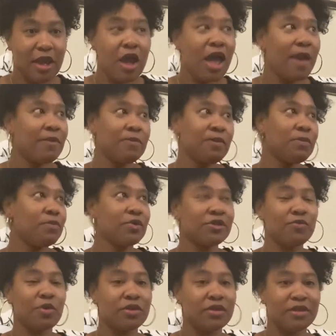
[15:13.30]
I mean, people aren't
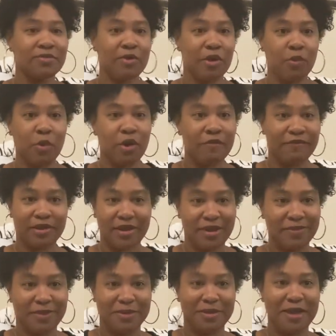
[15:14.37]
smoking this marijuana for
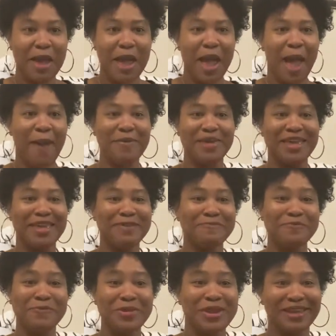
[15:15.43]
nothing. I mean,
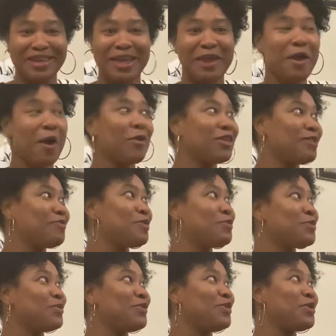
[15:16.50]
really. And all these
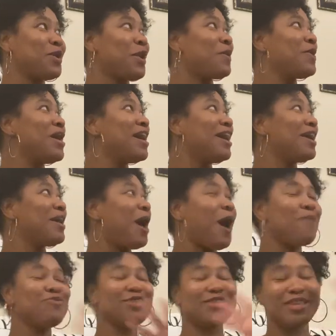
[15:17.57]
people,
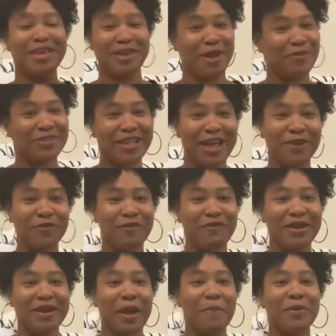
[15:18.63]
I'm just getting off sidetrack
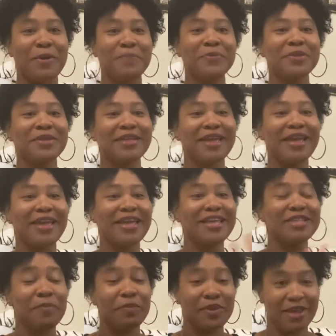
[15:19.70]
right now, but
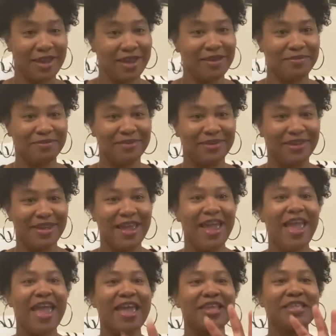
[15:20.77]
it's a plant.
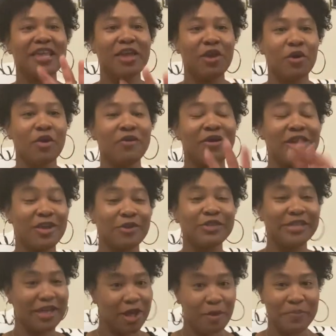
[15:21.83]
It's here
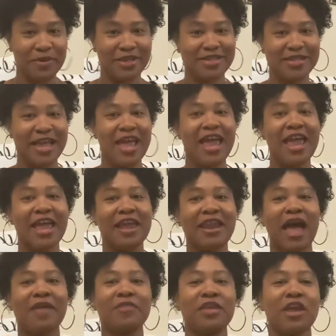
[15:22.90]
to help us, and
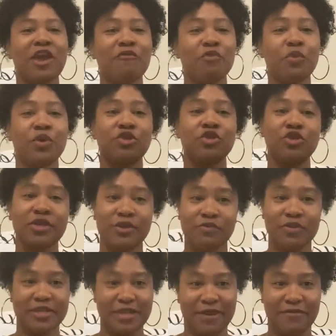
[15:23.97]
I think everyone should
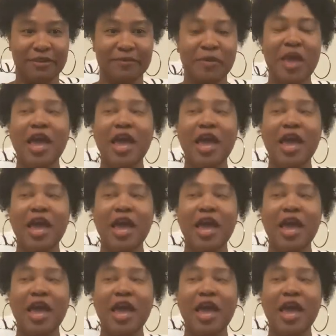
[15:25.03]
receive it.